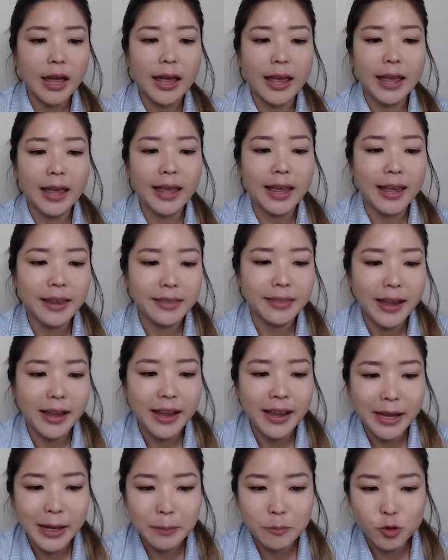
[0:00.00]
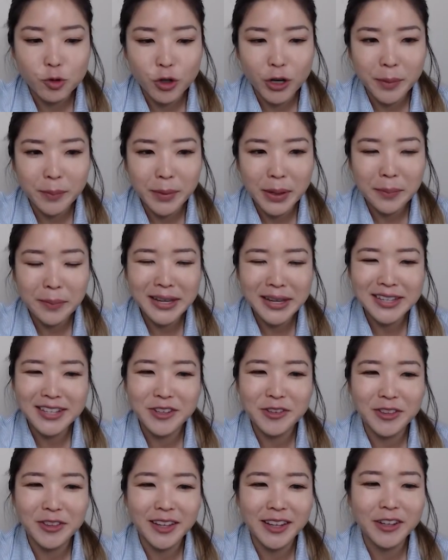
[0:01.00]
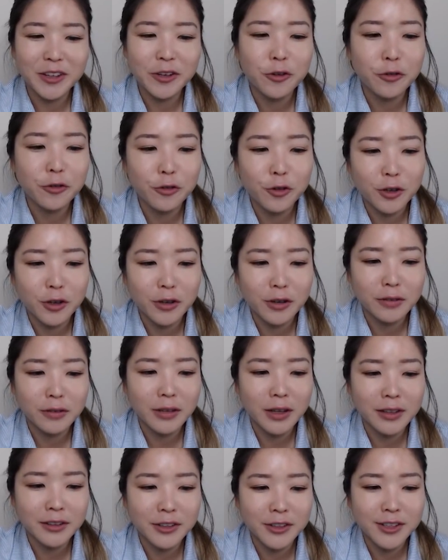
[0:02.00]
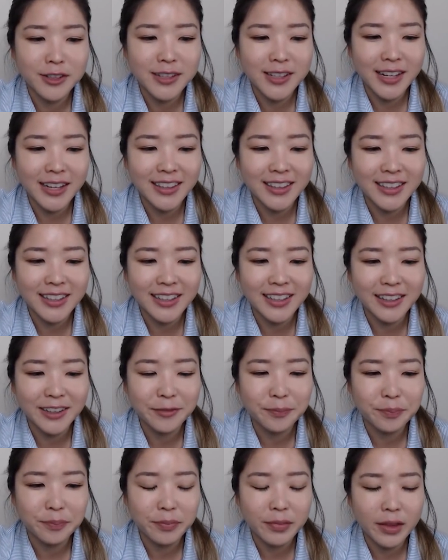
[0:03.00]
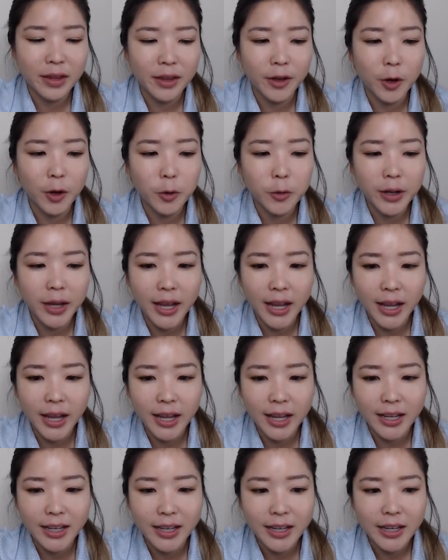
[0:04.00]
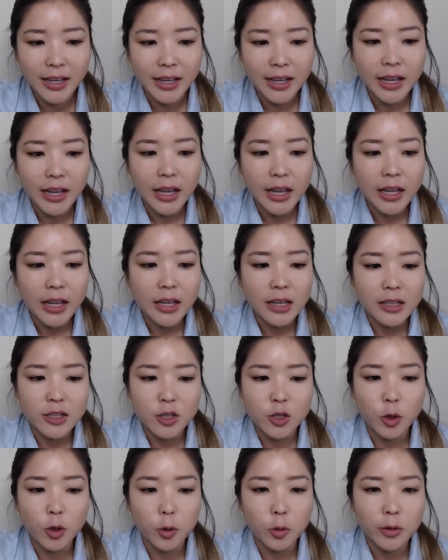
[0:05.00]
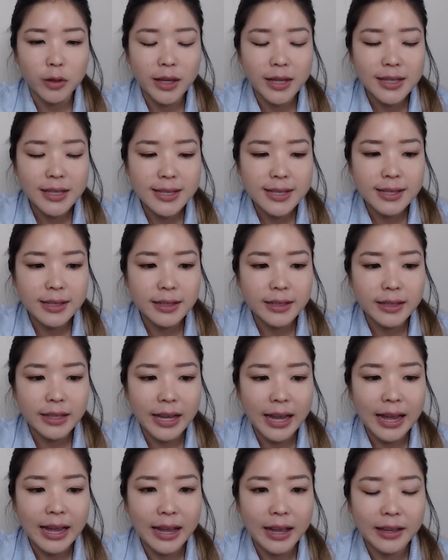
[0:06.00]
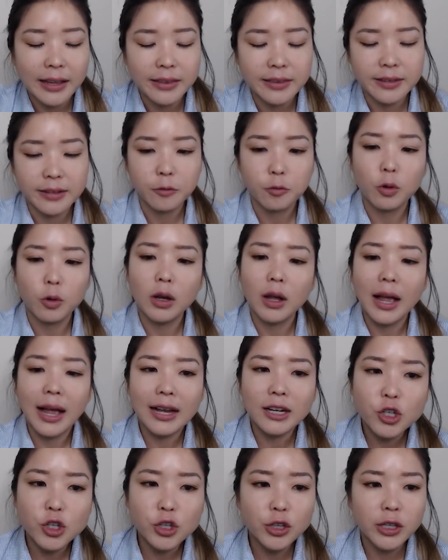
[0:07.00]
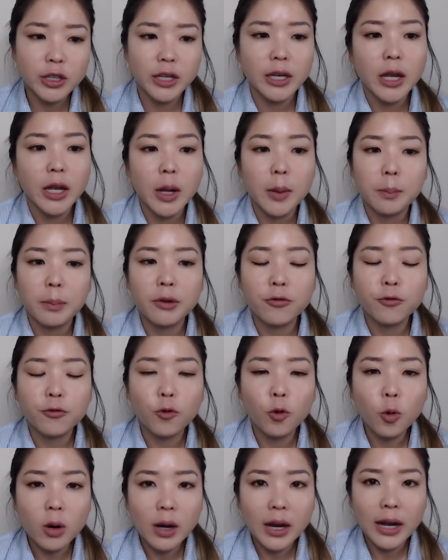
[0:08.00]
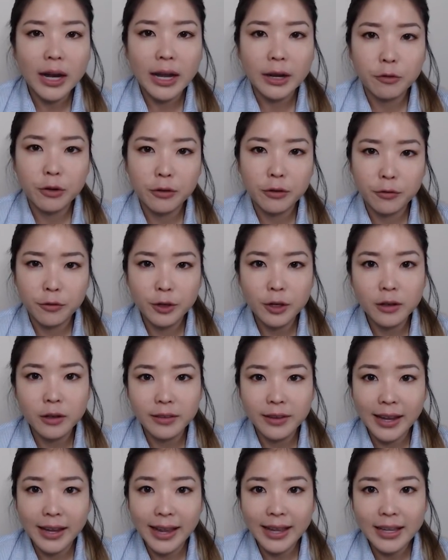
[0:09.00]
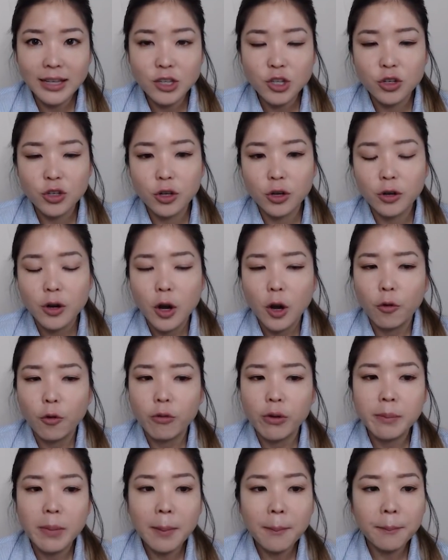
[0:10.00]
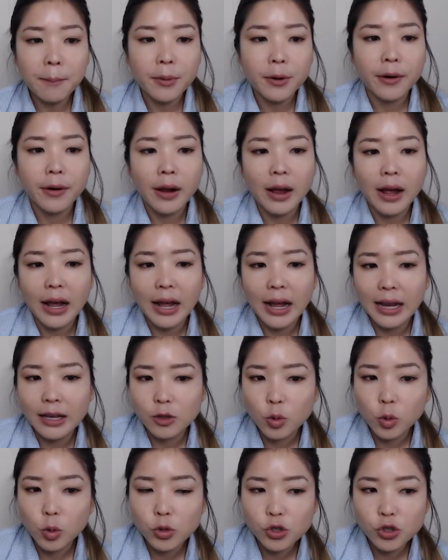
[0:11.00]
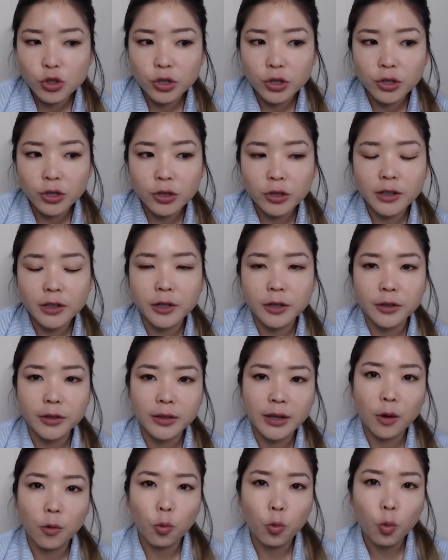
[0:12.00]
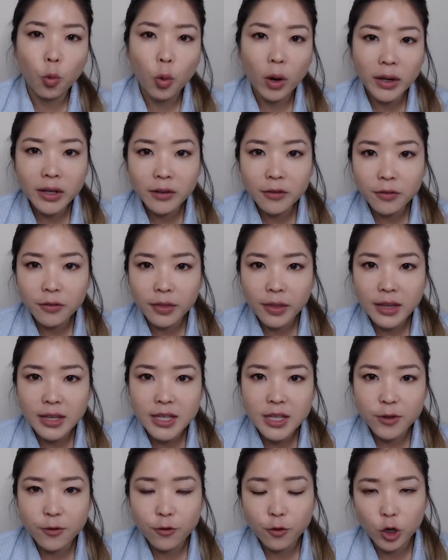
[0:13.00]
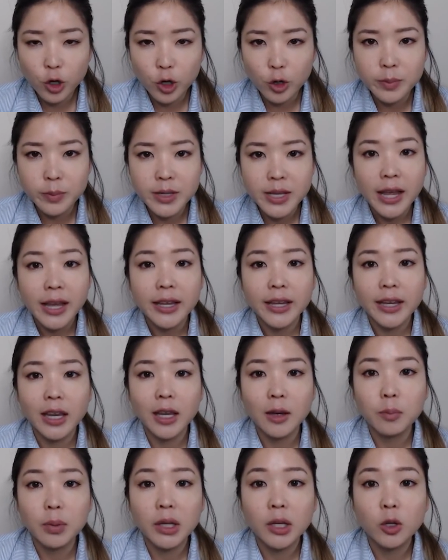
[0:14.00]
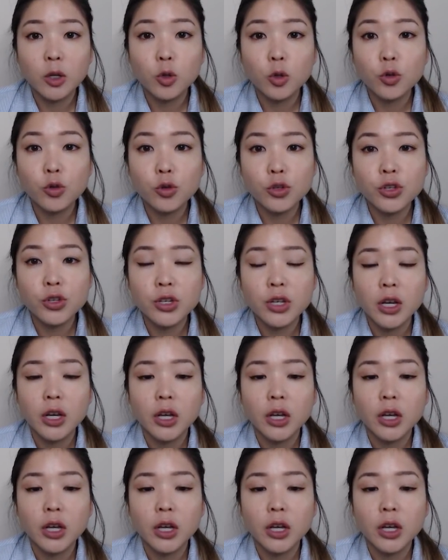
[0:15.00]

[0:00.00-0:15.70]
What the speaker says: And I am trying my best, so thank you for understanding. Okay, so let's look at, well, actually, before I reveal the answer, remember I told you earlier that one of these verbs can be used